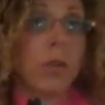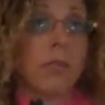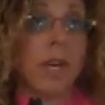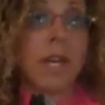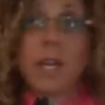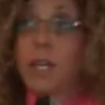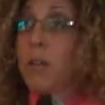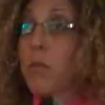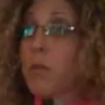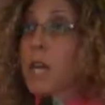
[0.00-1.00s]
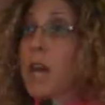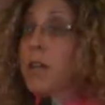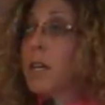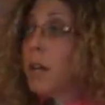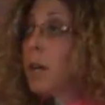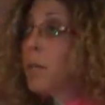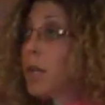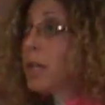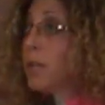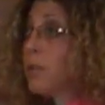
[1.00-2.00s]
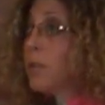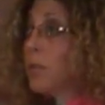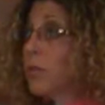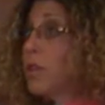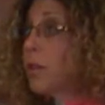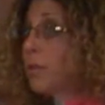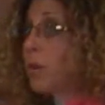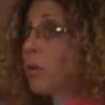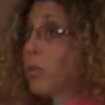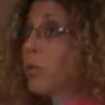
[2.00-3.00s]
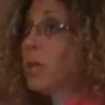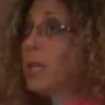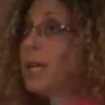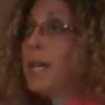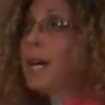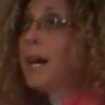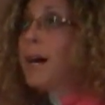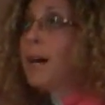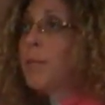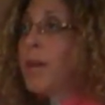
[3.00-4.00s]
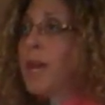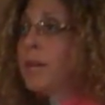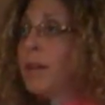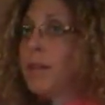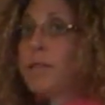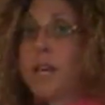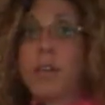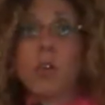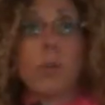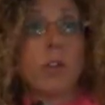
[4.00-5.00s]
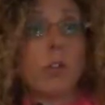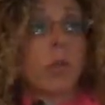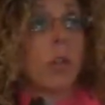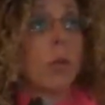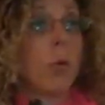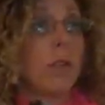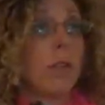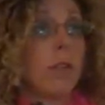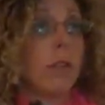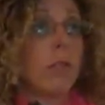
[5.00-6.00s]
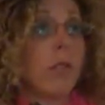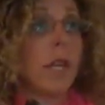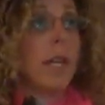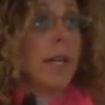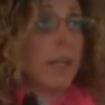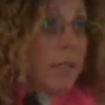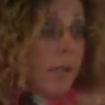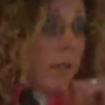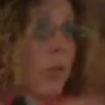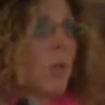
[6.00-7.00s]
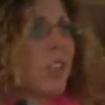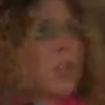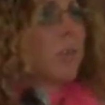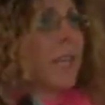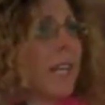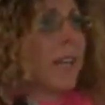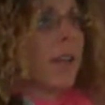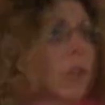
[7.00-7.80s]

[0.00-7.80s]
well as Indian River County elected officials, City of Vero as well, and 10 gubernatorial appointees. The Regional Planning